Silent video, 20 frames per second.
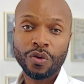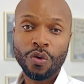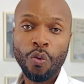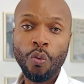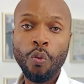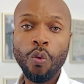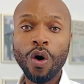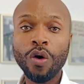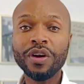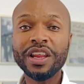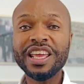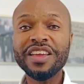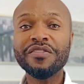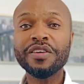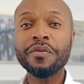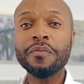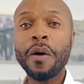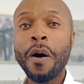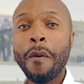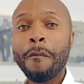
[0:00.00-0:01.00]
won't
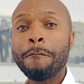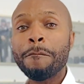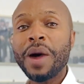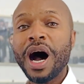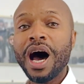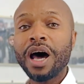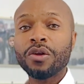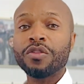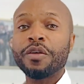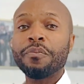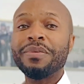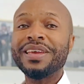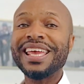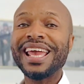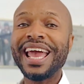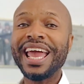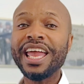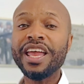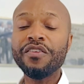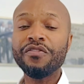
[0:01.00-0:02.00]
even model the
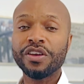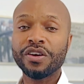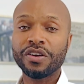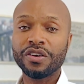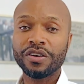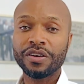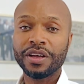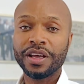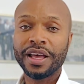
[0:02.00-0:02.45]
behavior